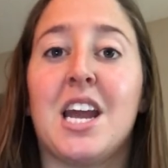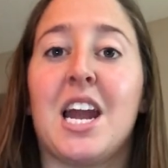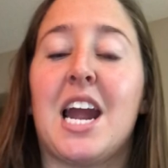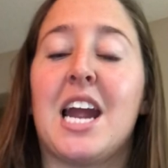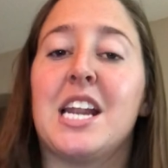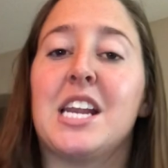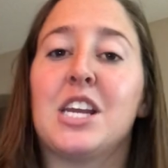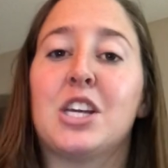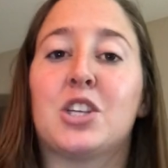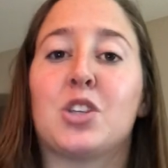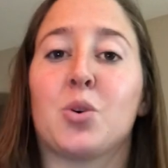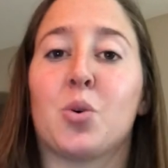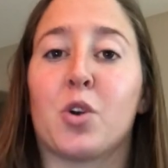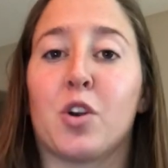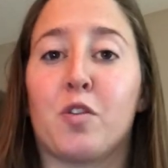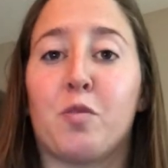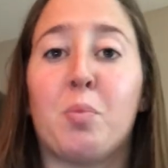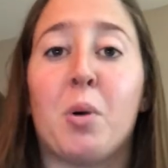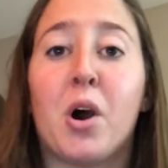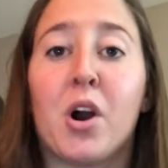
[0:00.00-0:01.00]
any sort
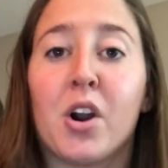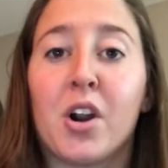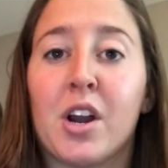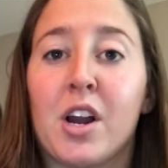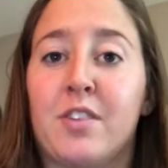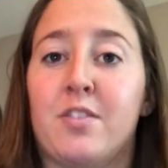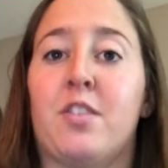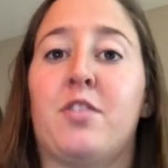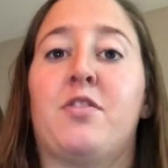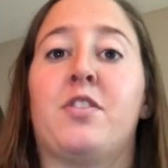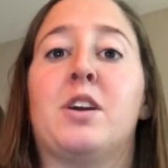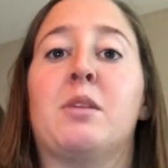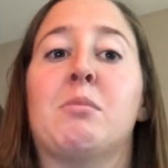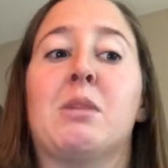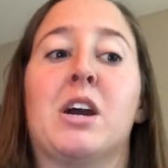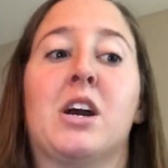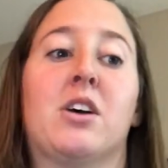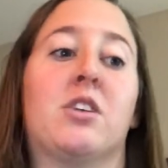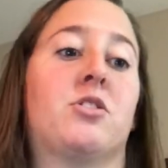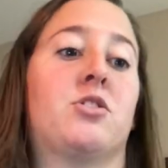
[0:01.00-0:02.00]
of part of a
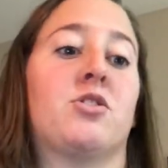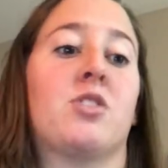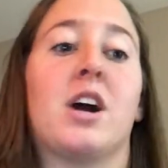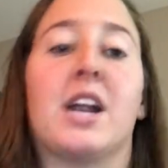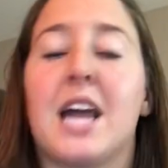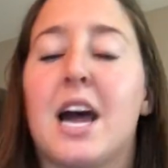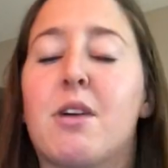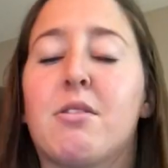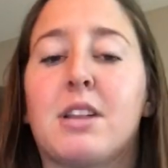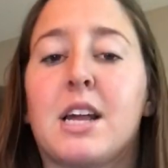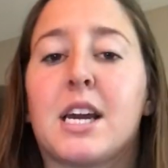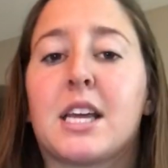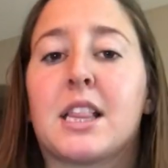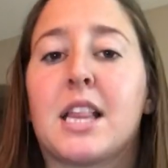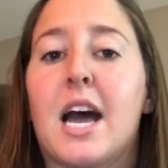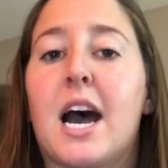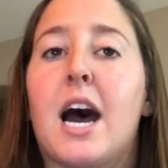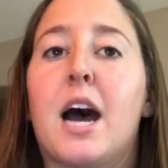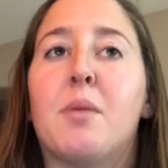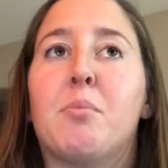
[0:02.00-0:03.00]
female drawn out like
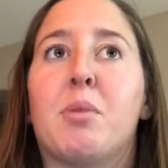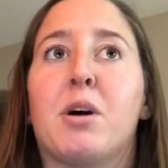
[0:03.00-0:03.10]
that.